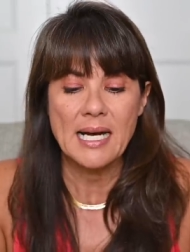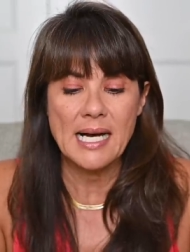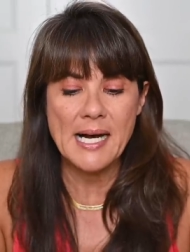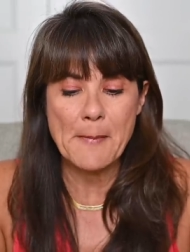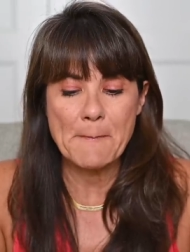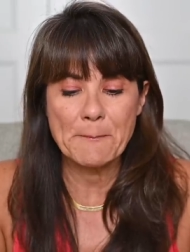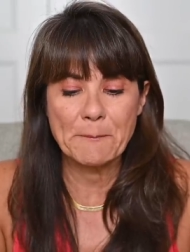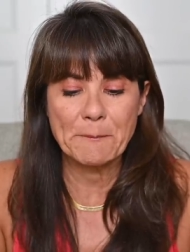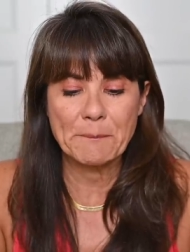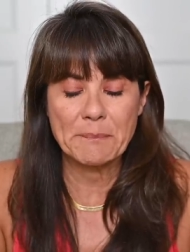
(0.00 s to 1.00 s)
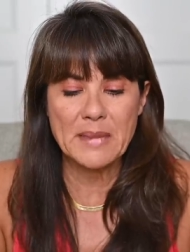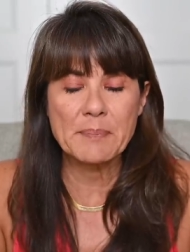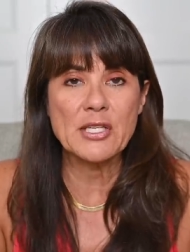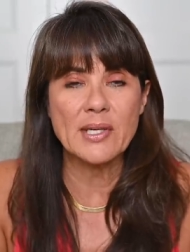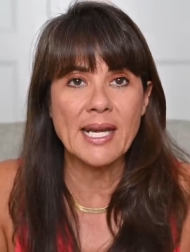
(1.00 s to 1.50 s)
Um,
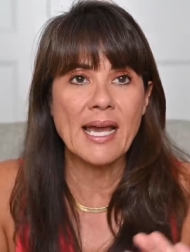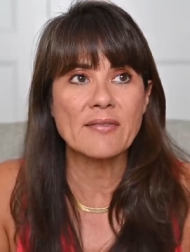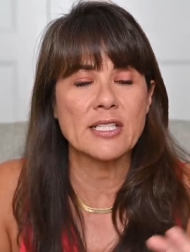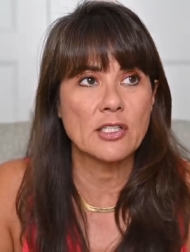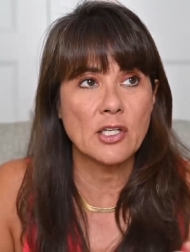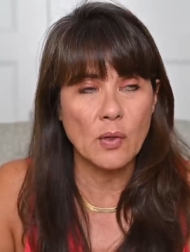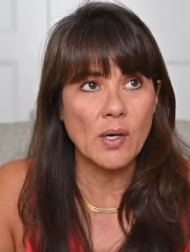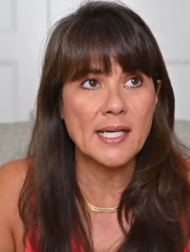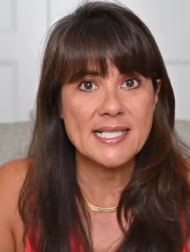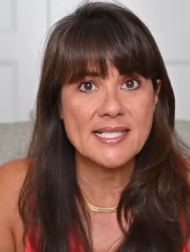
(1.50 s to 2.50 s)
but you can have it go on at